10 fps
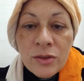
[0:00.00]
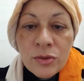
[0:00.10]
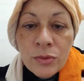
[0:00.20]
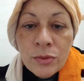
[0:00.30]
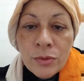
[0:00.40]

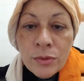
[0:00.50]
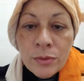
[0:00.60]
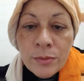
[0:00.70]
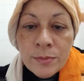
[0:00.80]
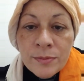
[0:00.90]

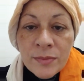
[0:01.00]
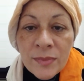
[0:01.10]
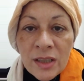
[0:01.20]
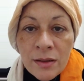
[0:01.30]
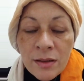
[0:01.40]
to
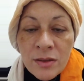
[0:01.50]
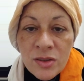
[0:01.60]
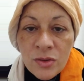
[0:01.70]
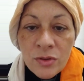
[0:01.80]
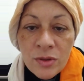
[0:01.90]

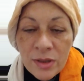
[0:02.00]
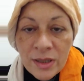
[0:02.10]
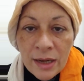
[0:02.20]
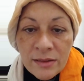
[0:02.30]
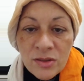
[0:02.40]

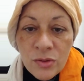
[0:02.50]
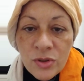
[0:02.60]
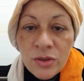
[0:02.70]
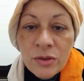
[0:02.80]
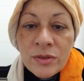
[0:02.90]
create
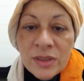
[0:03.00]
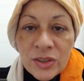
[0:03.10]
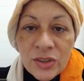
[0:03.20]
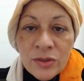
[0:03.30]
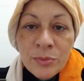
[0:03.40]
social
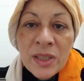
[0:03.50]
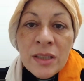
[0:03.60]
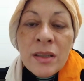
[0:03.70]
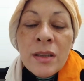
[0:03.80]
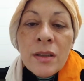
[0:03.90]
condition
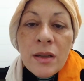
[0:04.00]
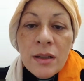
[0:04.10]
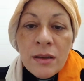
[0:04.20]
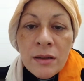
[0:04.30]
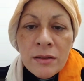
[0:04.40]
me.
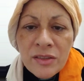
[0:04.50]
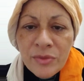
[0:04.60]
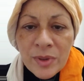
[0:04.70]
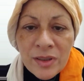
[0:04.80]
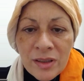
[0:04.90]

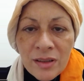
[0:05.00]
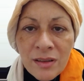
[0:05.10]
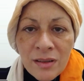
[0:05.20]
They've been